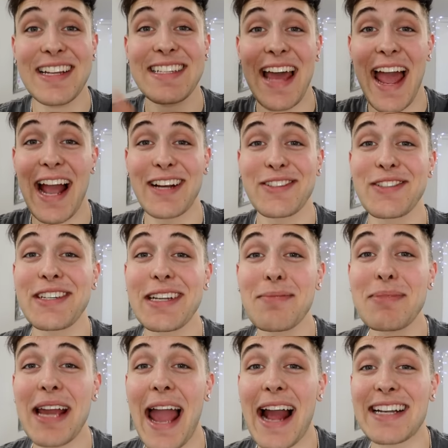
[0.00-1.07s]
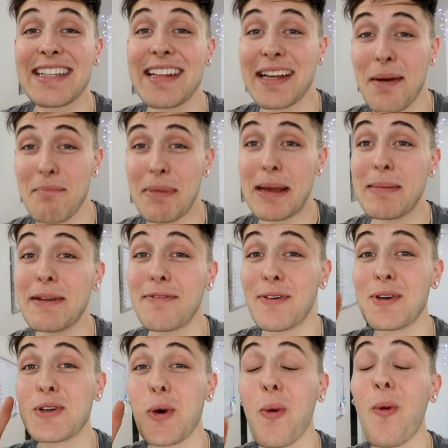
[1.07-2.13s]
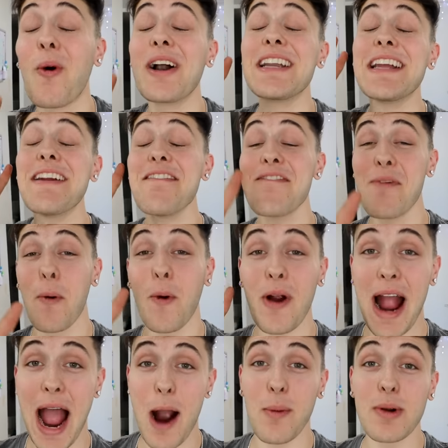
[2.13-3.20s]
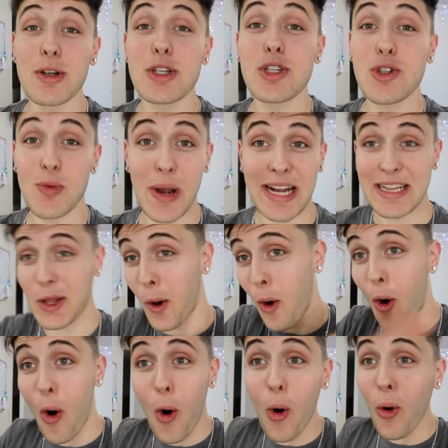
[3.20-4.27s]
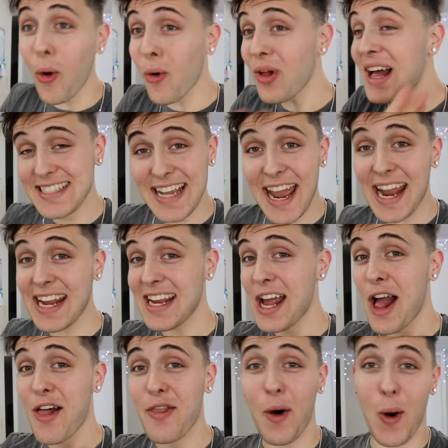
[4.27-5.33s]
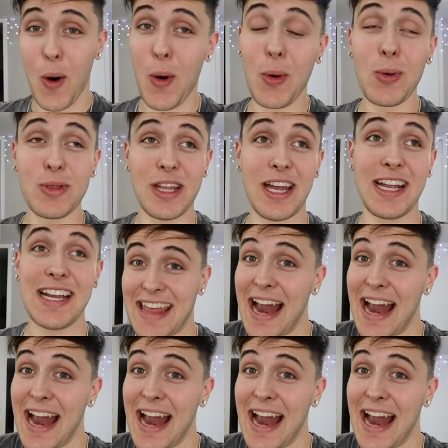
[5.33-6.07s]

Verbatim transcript: is actually gonna be acting like a baby for 24 hours straight, the whole day, the whole night.